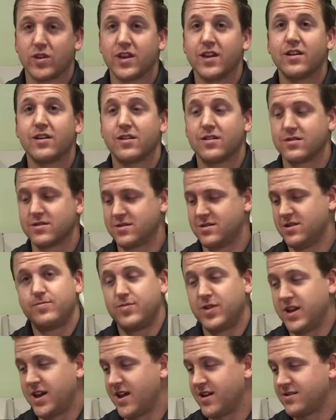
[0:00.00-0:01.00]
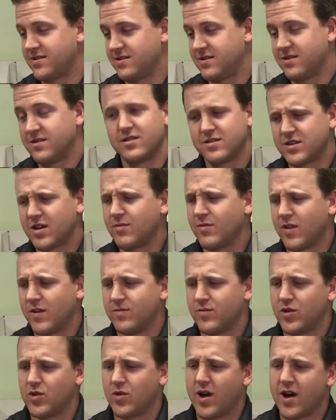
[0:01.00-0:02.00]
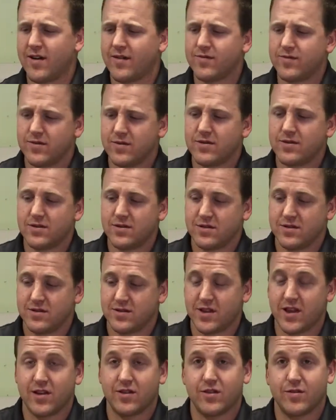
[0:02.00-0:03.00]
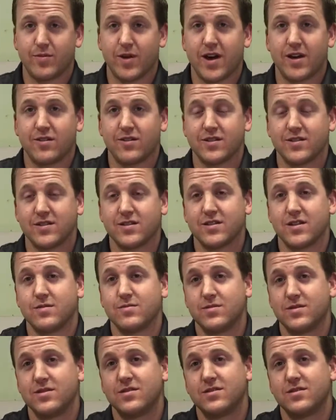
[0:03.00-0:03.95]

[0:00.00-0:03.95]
years, but yes, some of them do have standard batteries in them.